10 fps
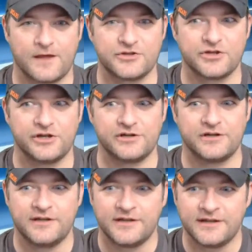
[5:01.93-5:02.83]
sure.
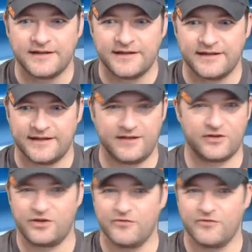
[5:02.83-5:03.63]
Either you